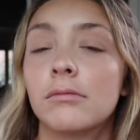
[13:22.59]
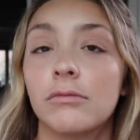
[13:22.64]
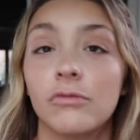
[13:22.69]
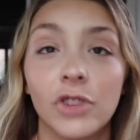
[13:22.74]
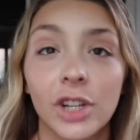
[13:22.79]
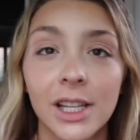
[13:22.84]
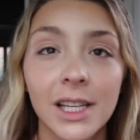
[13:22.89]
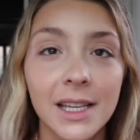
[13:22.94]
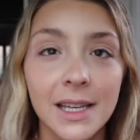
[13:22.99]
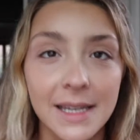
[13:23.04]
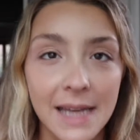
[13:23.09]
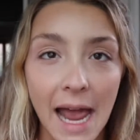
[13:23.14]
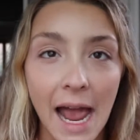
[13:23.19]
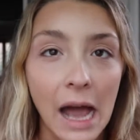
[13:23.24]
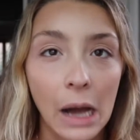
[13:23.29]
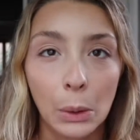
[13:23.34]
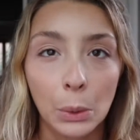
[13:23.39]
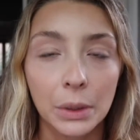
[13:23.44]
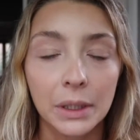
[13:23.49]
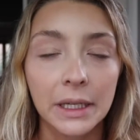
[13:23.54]
really
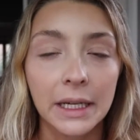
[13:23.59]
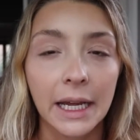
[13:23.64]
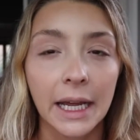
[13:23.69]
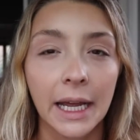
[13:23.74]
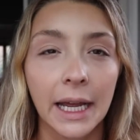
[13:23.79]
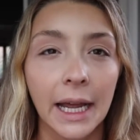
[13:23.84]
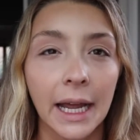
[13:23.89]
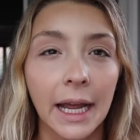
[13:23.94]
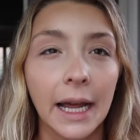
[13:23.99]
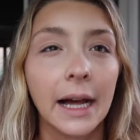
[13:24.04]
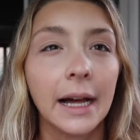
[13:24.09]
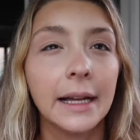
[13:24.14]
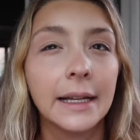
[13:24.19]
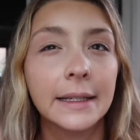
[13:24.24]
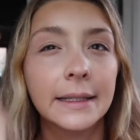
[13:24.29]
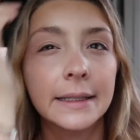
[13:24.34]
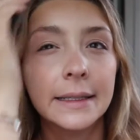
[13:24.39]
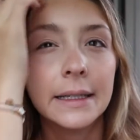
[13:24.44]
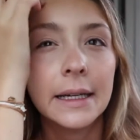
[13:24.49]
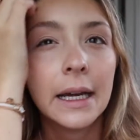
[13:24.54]
down.
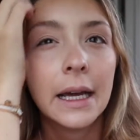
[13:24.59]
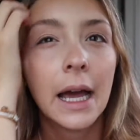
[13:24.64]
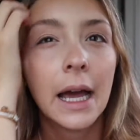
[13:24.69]
And